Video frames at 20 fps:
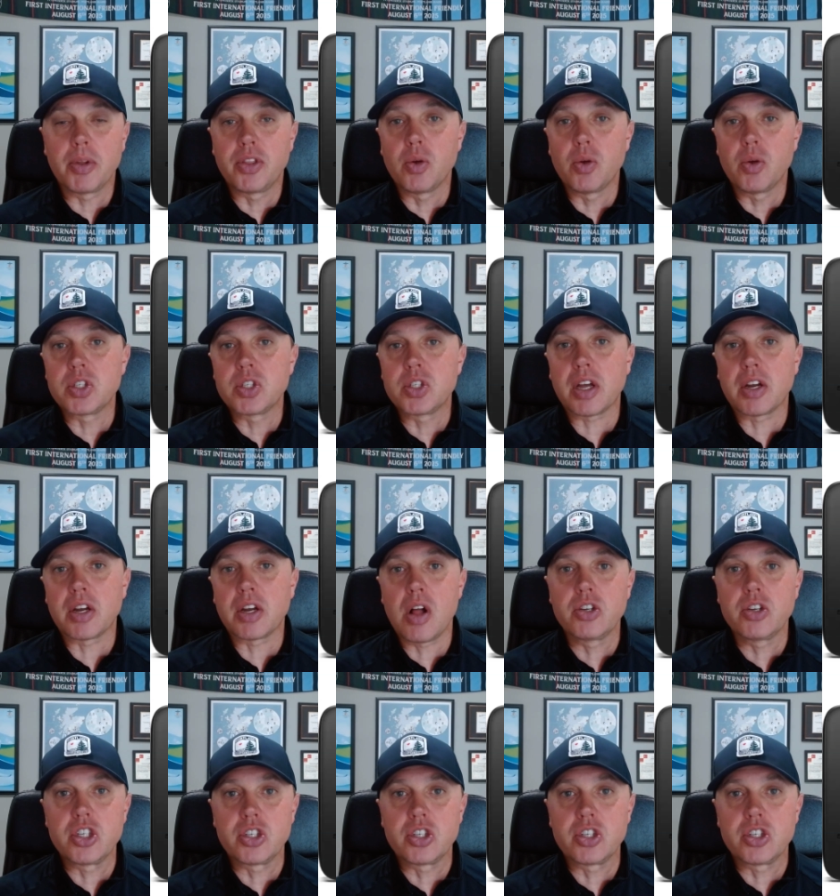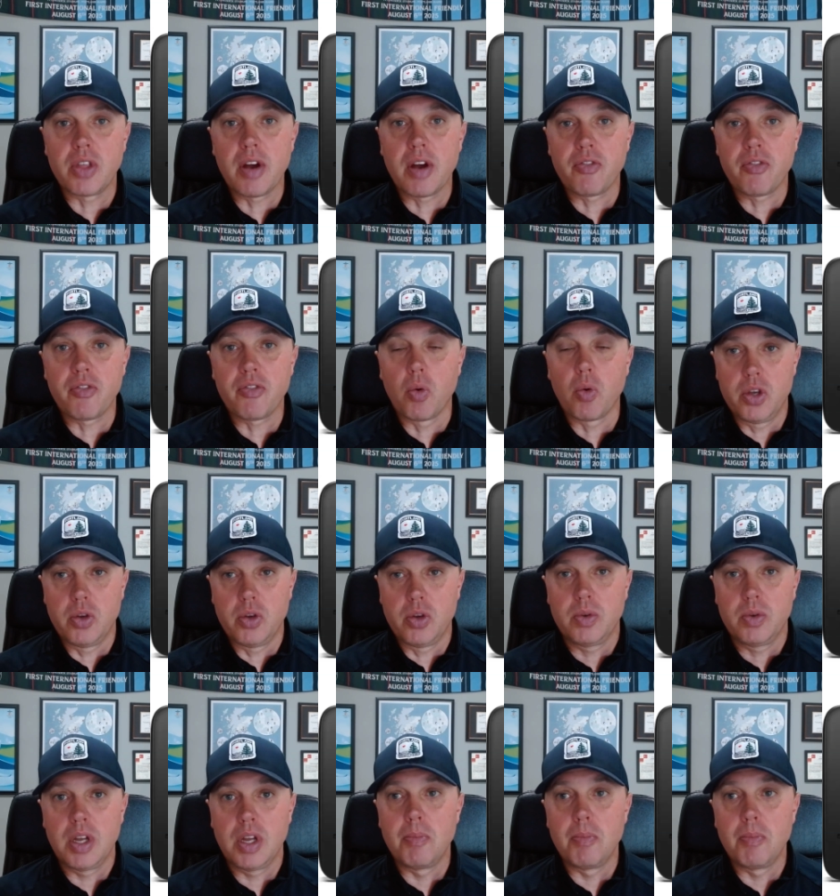but those technologies are there for you,
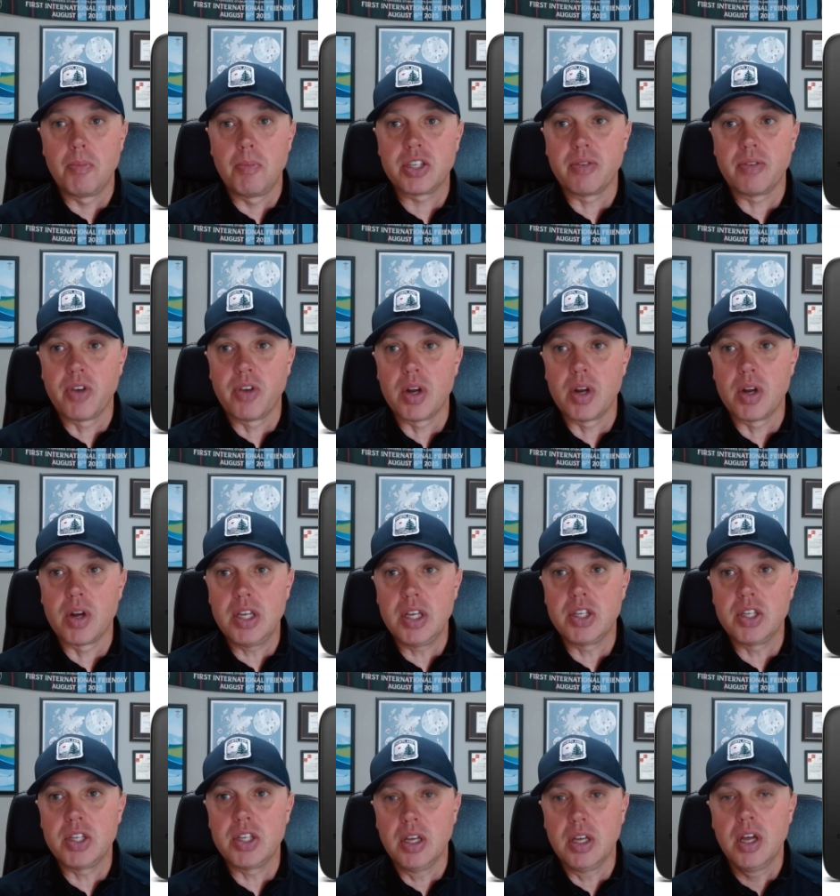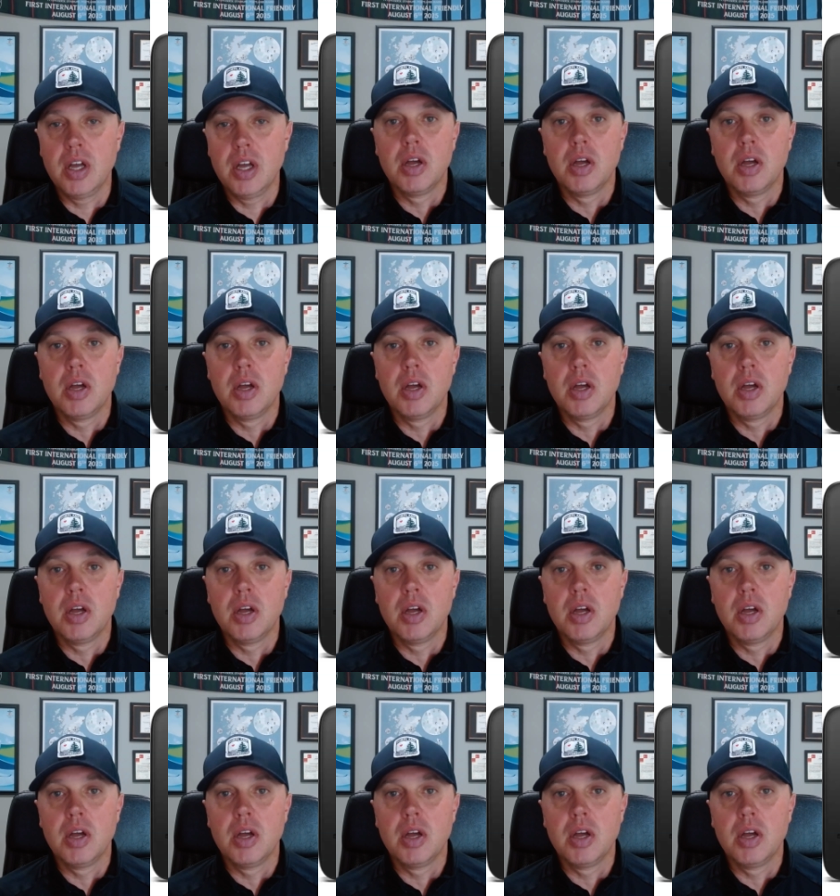and it makes it very easy.